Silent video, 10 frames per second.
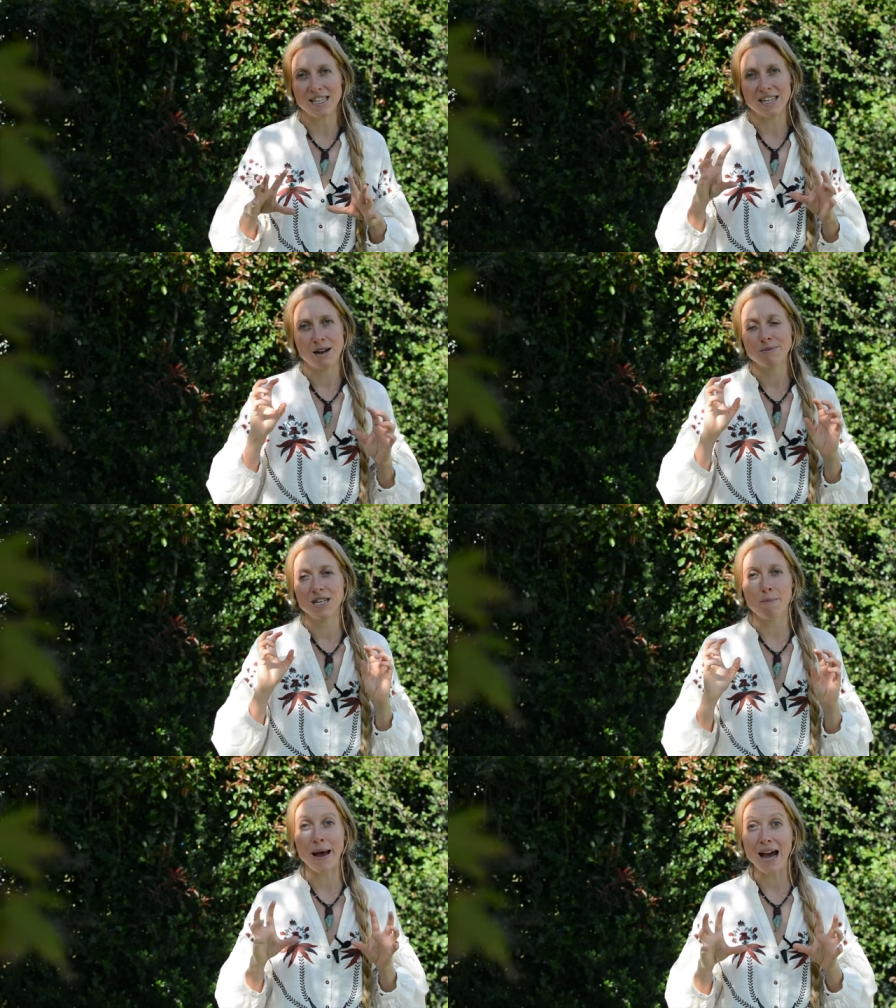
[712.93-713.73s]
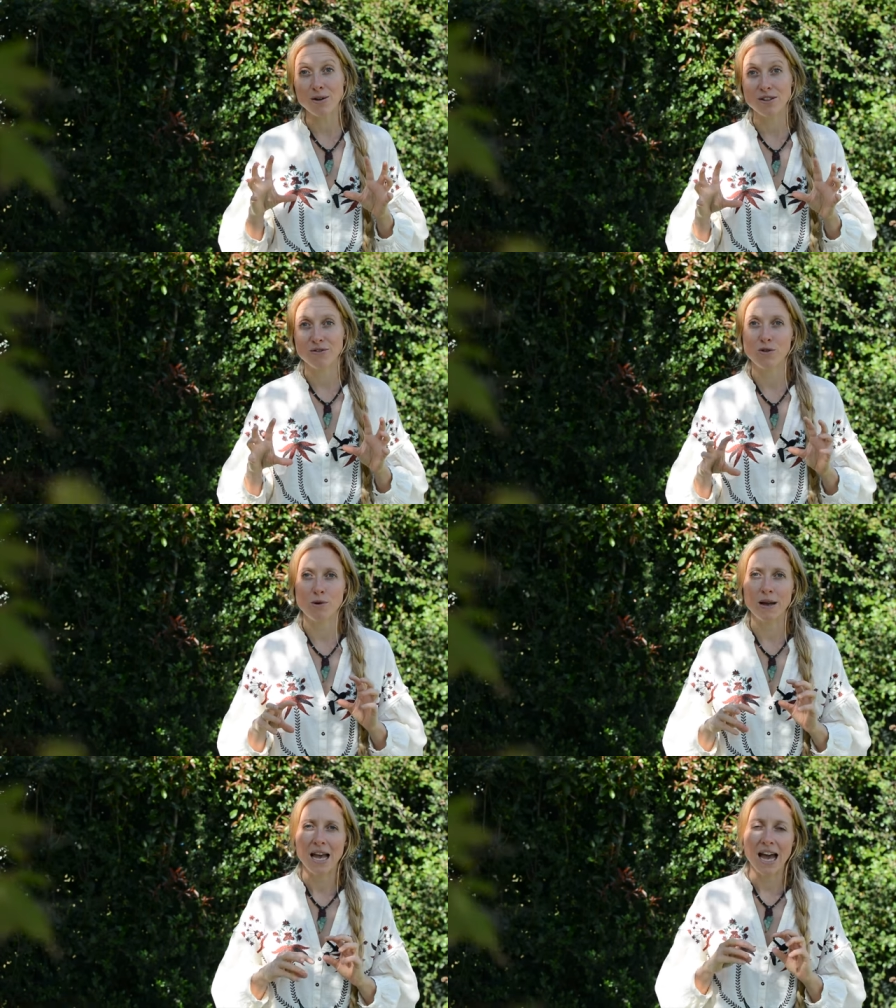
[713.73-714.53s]
And it comes in a powdered
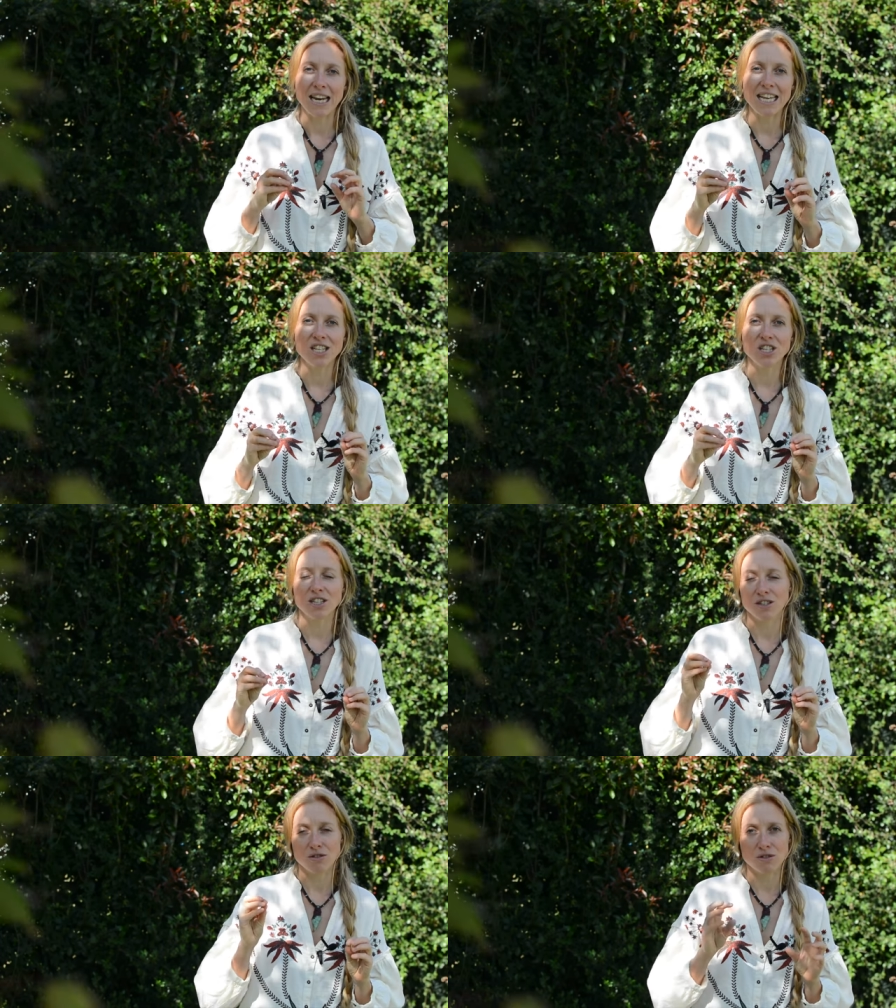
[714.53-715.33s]
form, and he just